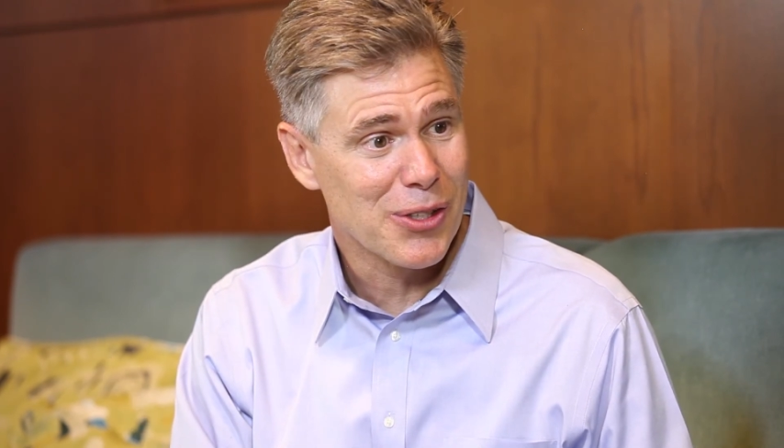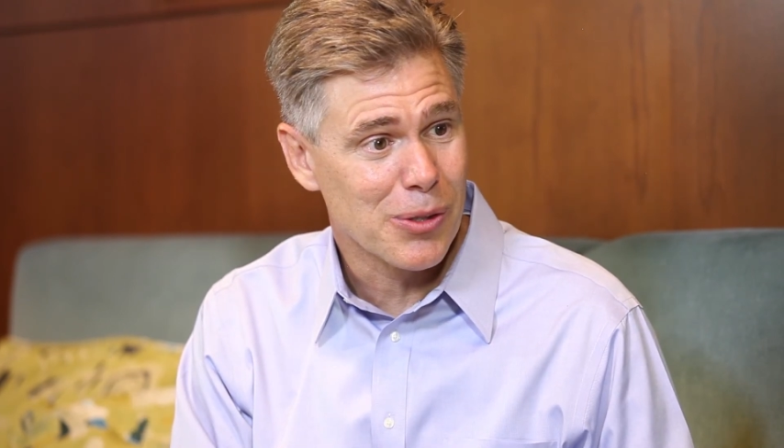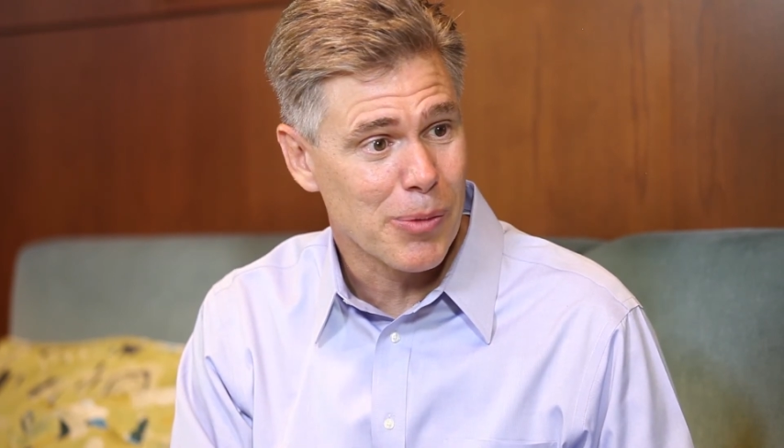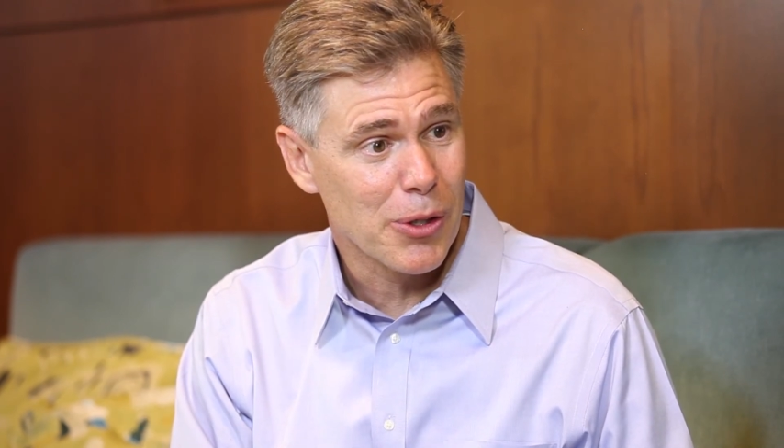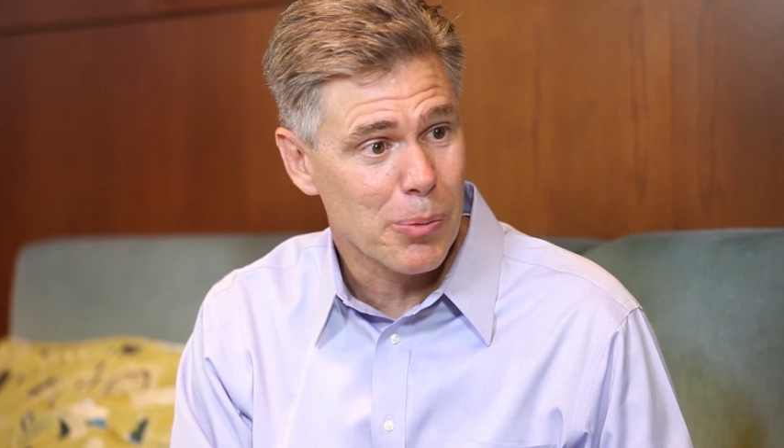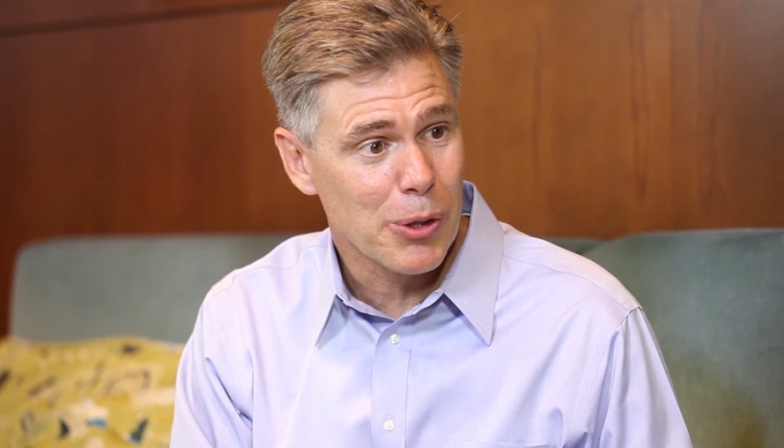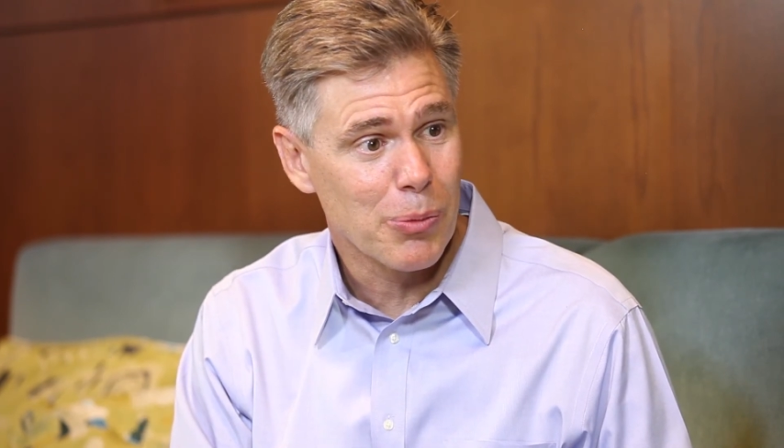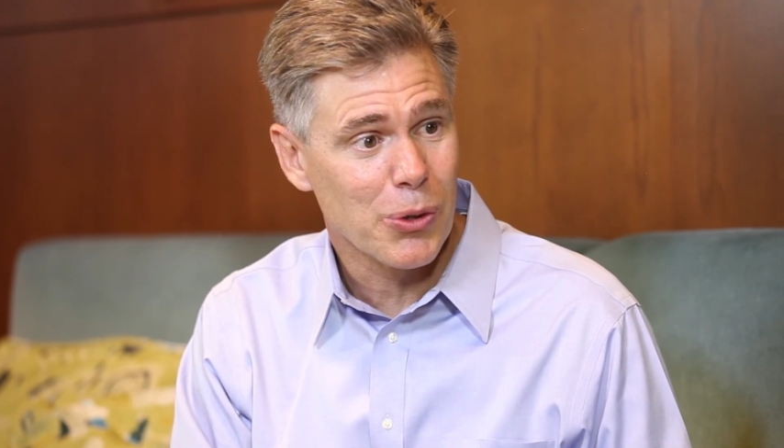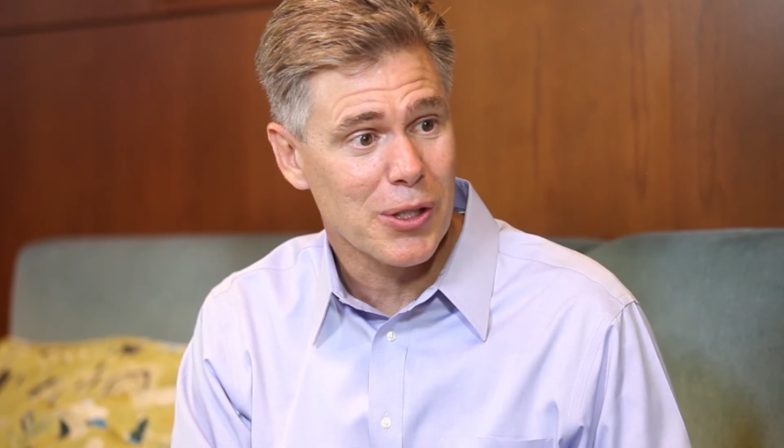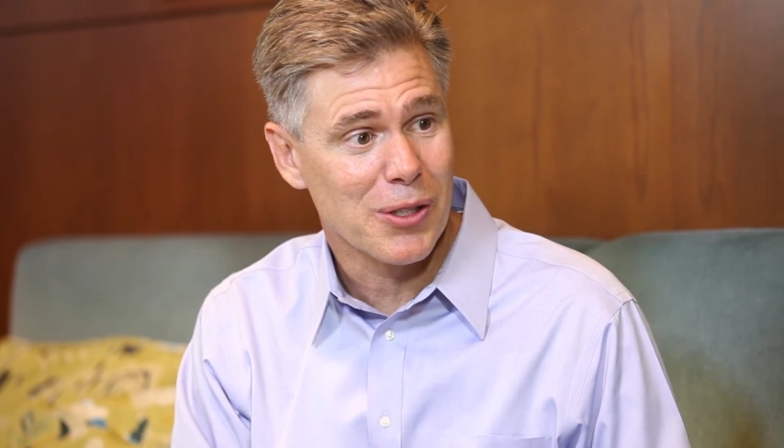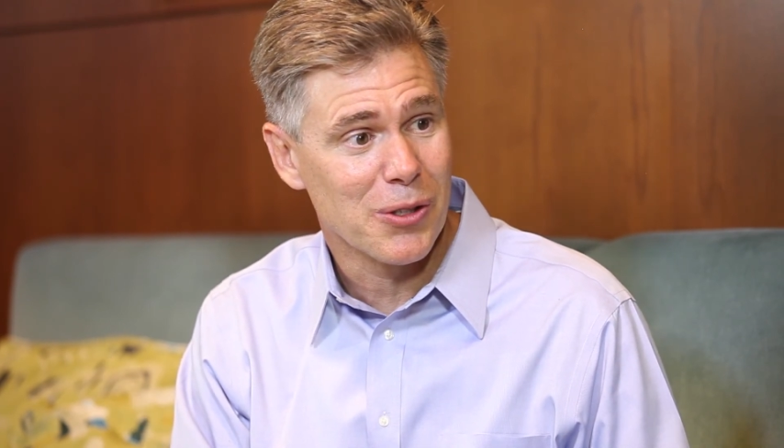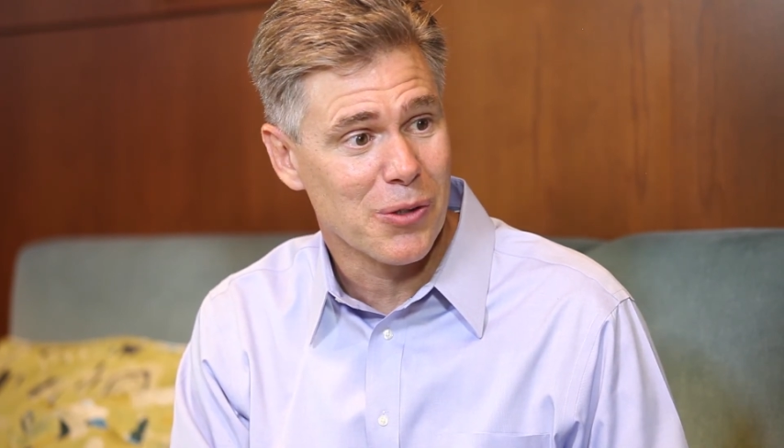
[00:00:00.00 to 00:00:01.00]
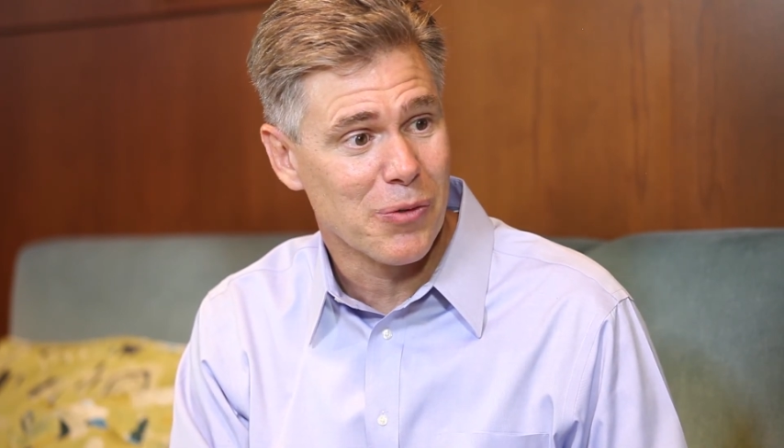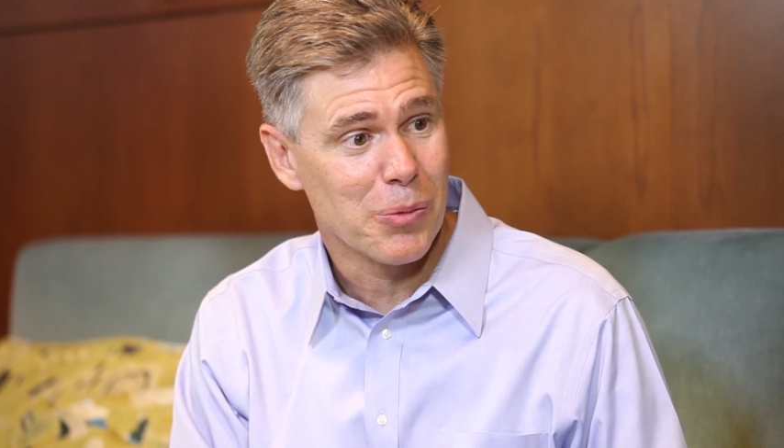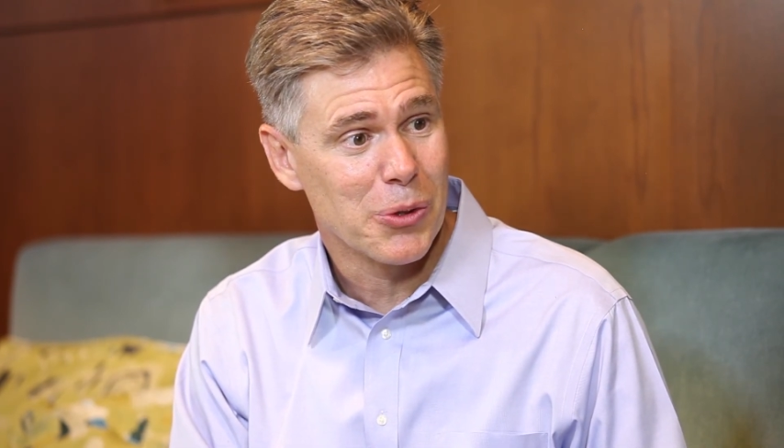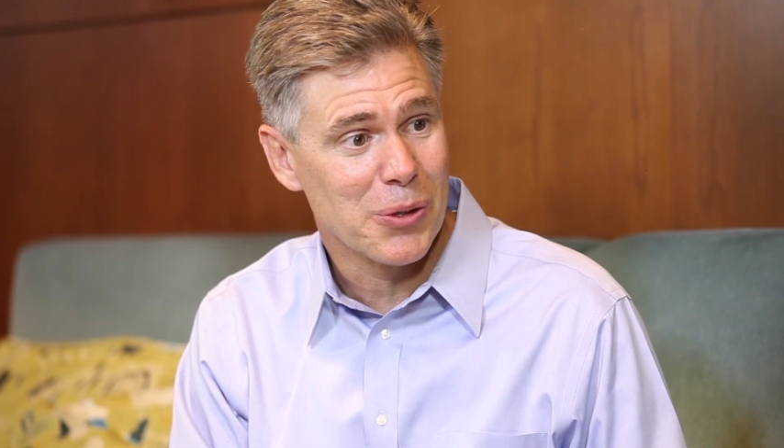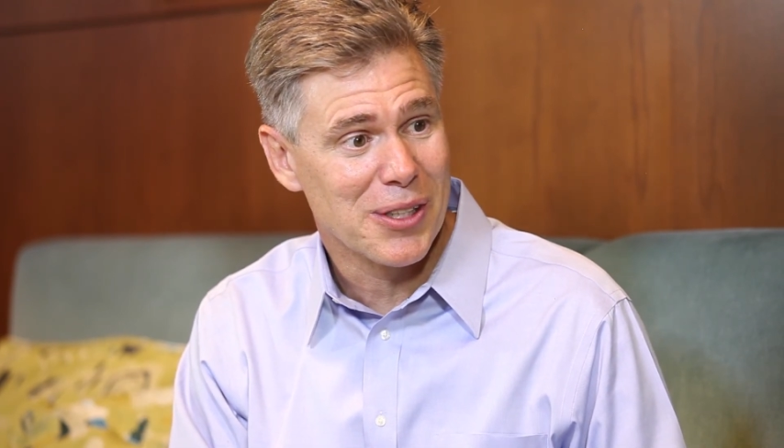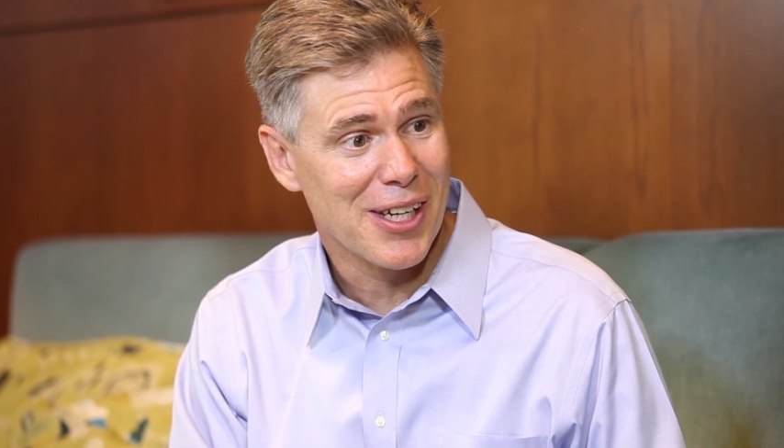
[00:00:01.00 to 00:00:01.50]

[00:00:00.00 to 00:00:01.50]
some other people can learn from you and